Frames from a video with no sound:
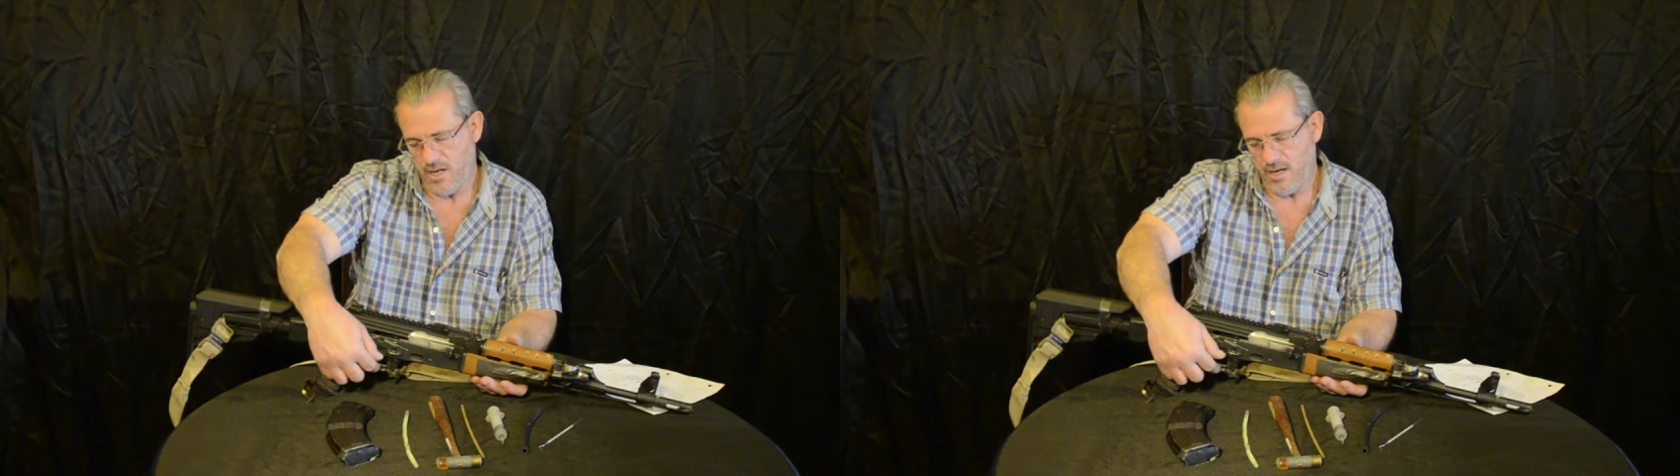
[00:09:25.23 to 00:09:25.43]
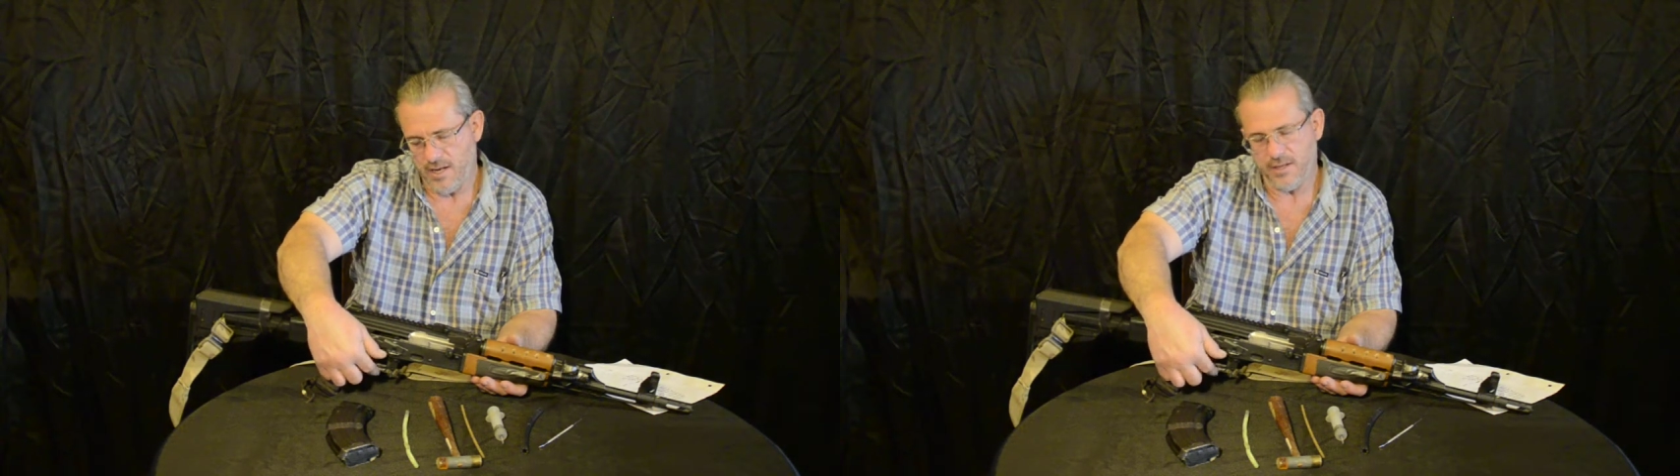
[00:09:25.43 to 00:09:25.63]

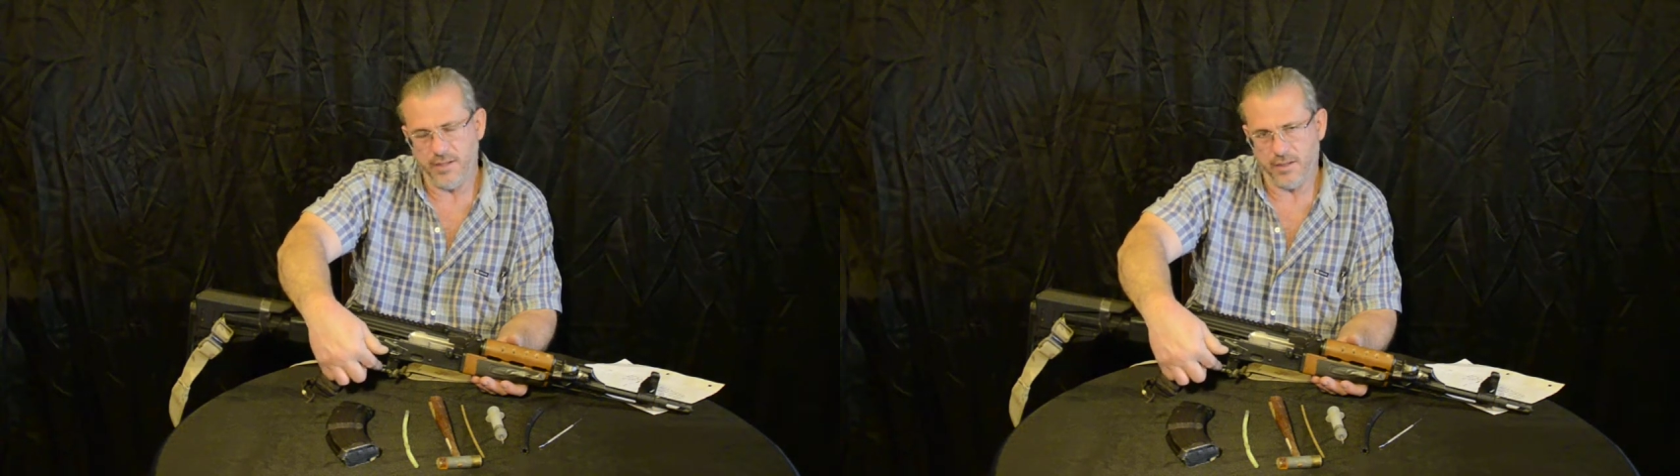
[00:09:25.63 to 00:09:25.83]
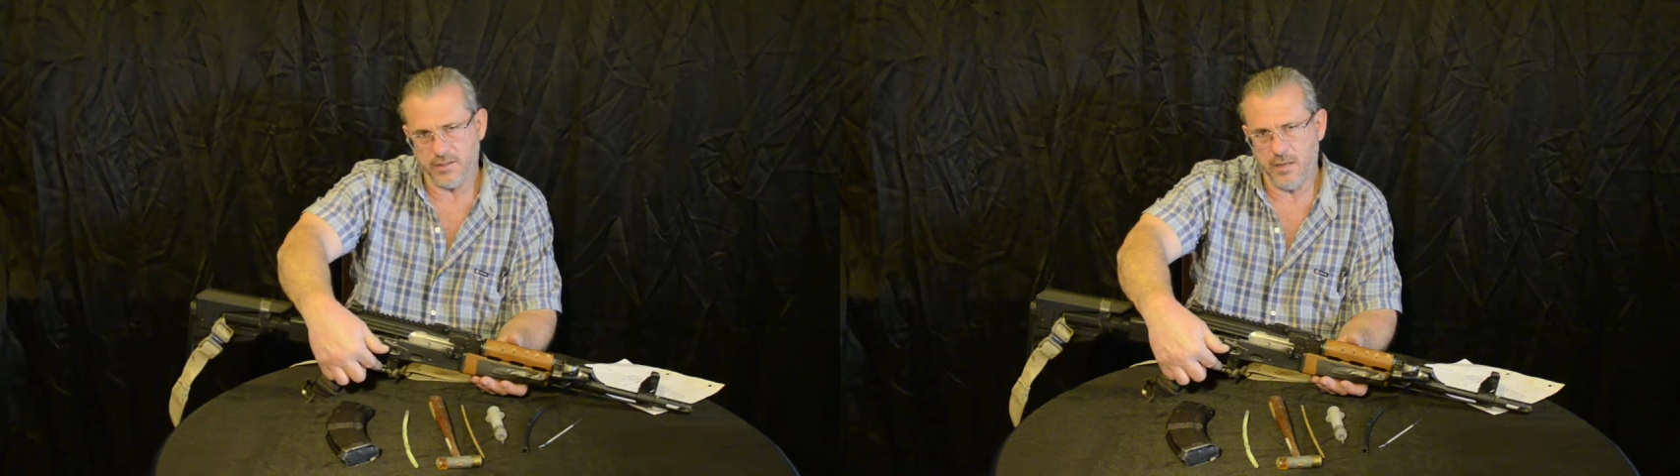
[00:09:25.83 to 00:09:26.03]
And I
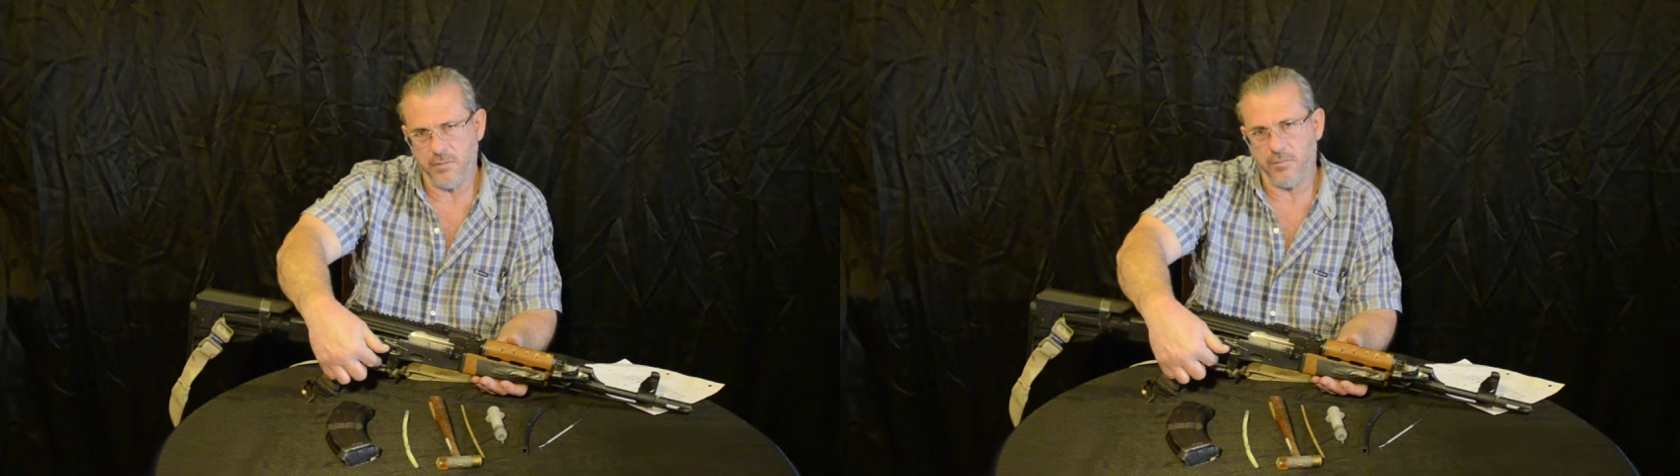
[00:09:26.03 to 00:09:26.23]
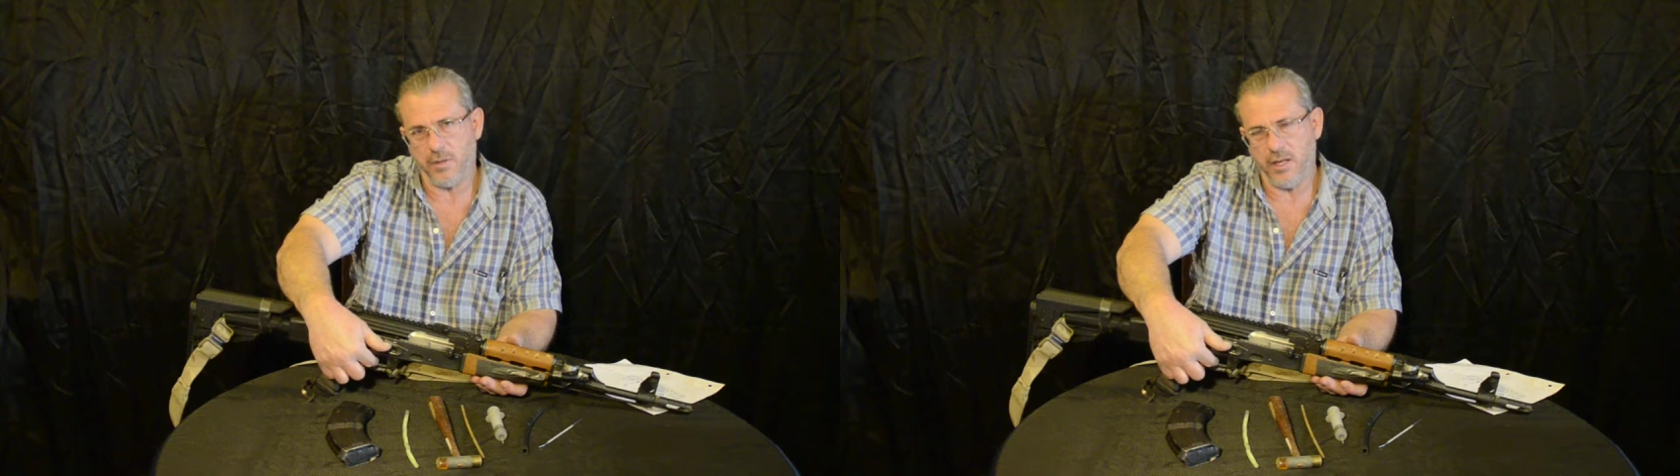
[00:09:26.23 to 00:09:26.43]
duct taped
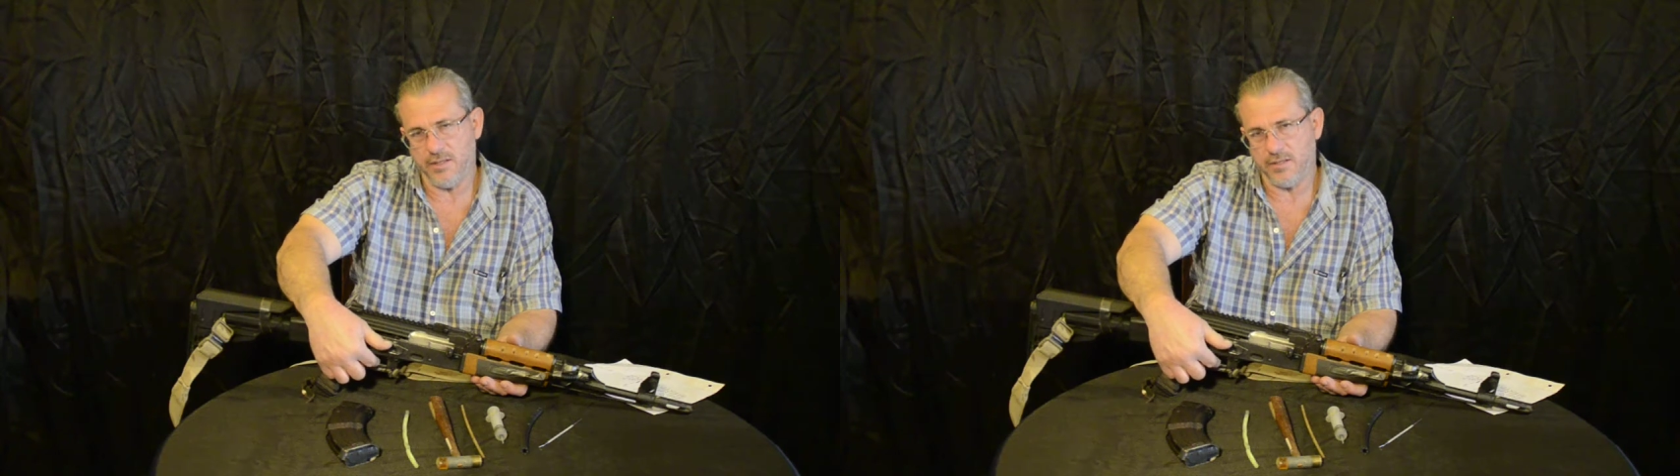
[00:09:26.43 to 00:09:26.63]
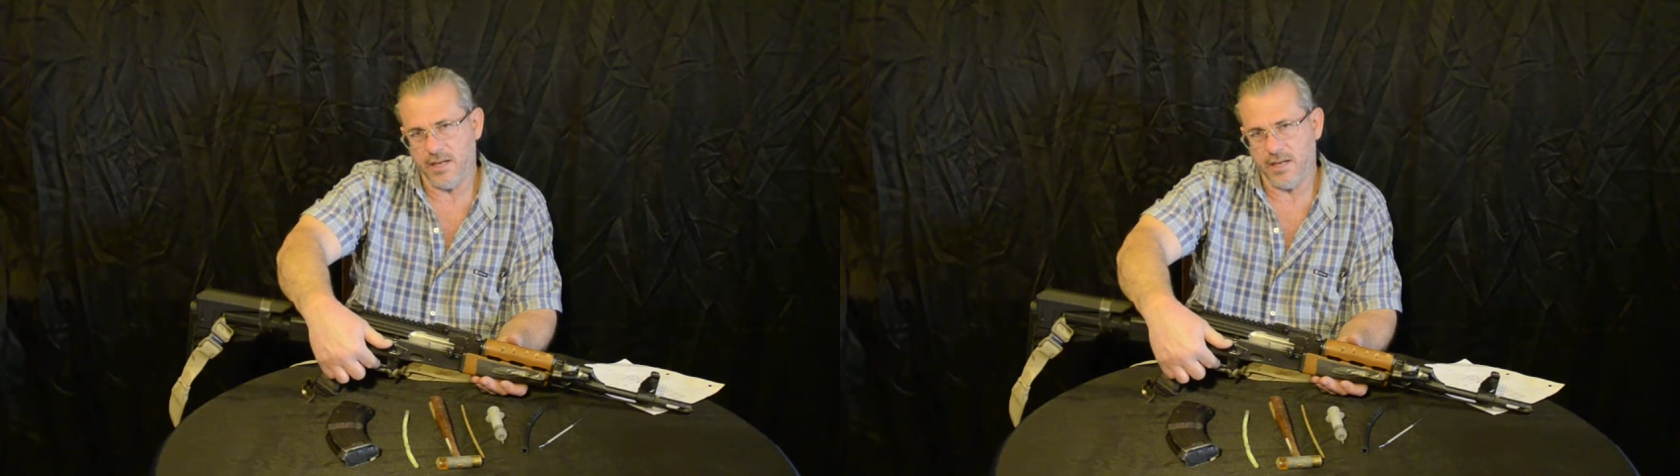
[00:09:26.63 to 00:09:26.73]
in place.